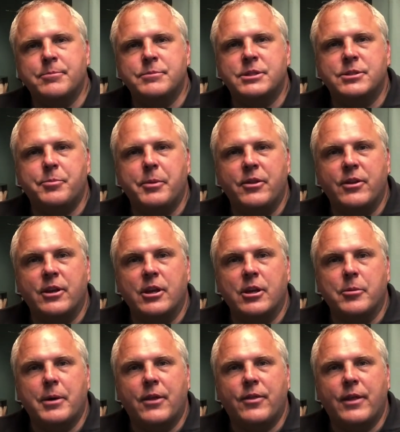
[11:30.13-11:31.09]
just be thinking
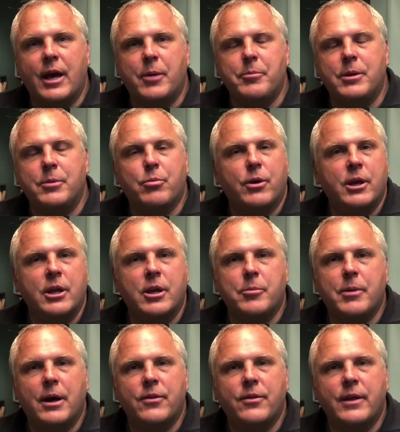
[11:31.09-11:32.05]
about that, be praying
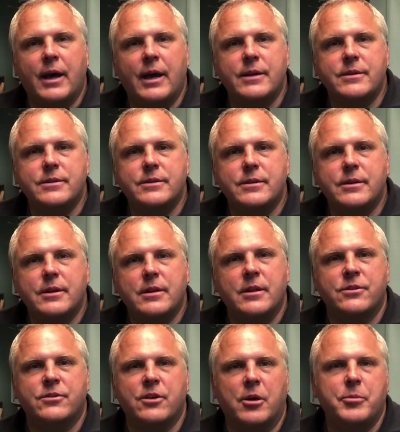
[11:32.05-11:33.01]
about that.
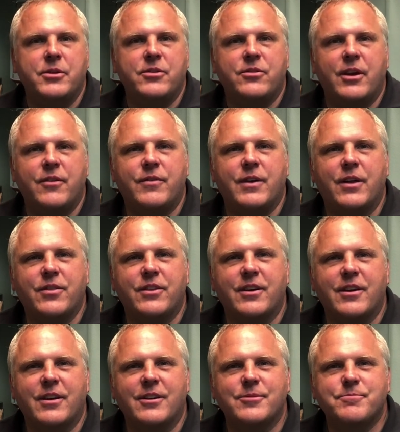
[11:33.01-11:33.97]
Let's all be safe out
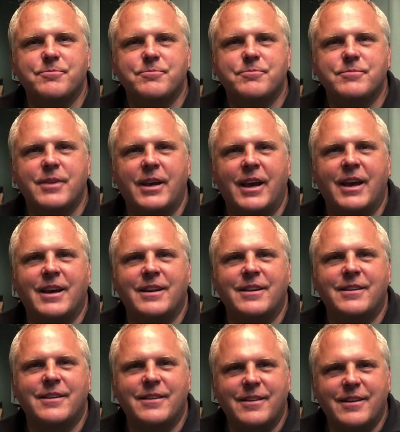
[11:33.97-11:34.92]
there.
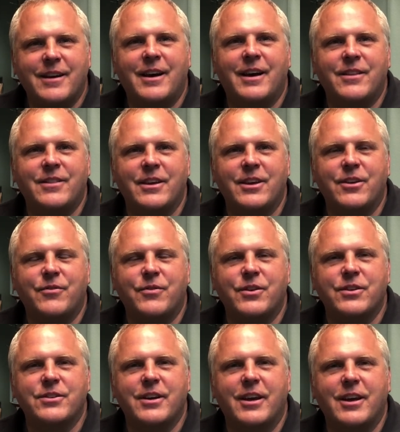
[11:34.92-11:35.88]
And thank you for
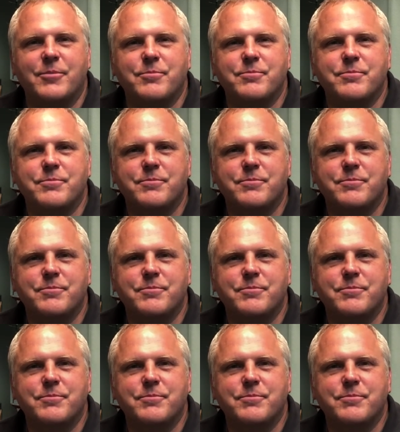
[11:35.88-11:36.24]
your time.